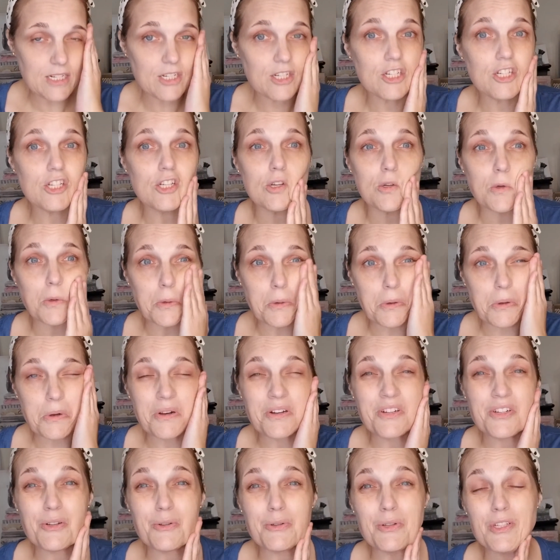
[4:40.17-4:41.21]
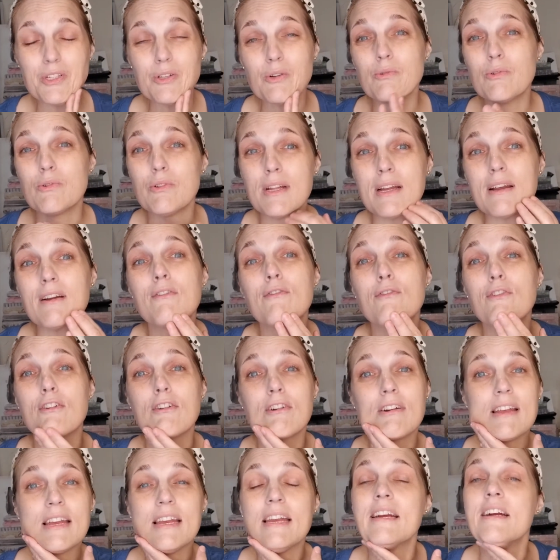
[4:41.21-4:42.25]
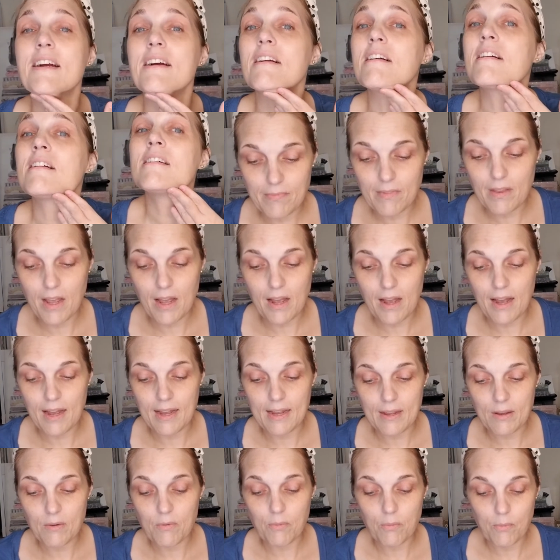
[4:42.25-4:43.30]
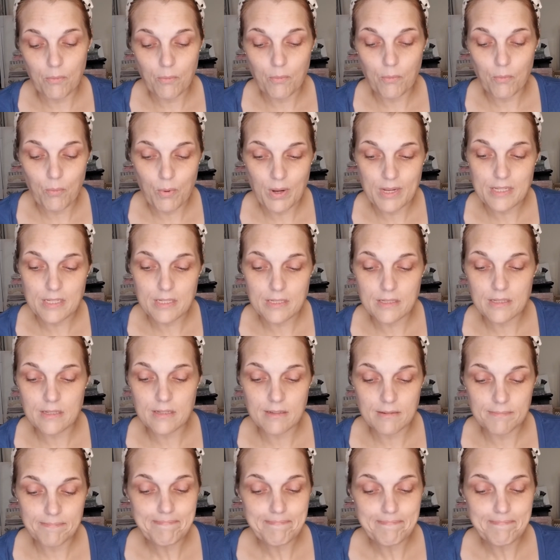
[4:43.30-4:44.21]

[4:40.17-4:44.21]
to do schooling for a year. I was